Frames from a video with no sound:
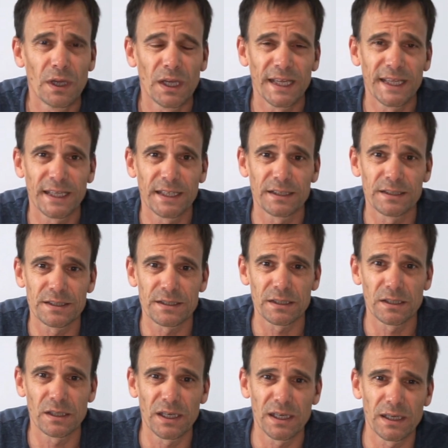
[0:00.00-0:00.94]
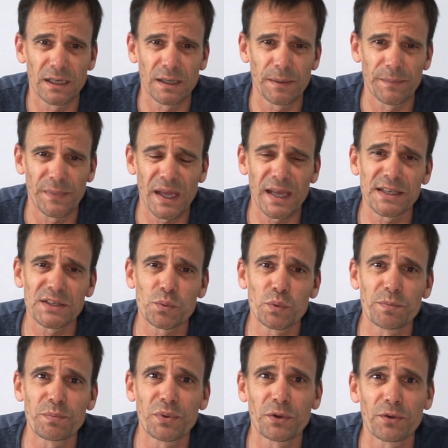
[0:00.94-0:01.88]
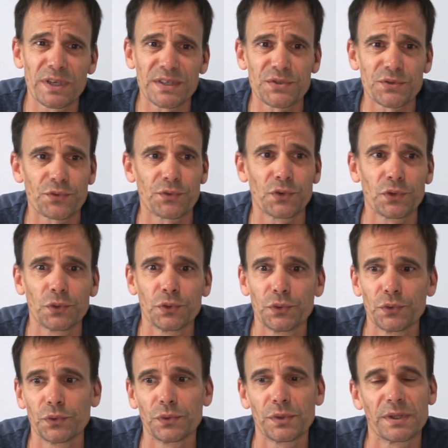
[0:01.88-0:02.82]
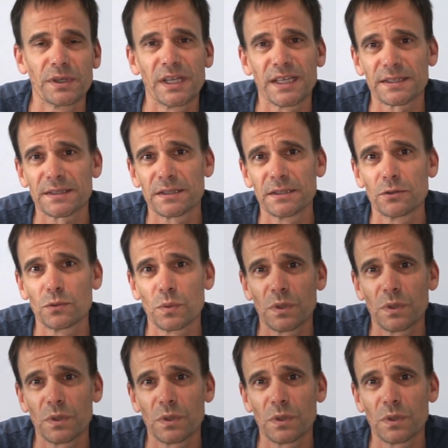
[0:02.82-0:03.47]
And as we progress through the next little